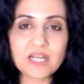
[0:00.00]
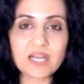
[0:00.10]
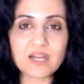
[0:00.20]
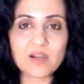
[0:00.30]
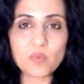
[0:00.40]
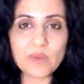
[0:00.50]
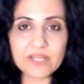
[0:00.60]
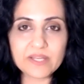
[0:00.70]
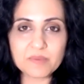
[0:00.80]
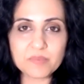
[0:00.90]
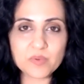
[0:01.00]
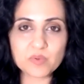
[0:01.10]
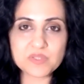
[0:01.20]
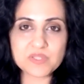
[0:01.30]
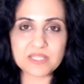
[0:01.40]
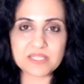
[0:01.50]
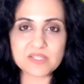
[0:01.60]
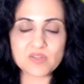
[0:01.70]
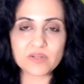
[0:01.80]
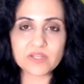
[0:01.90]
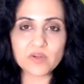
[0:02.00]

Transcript: uh, awakening process or in your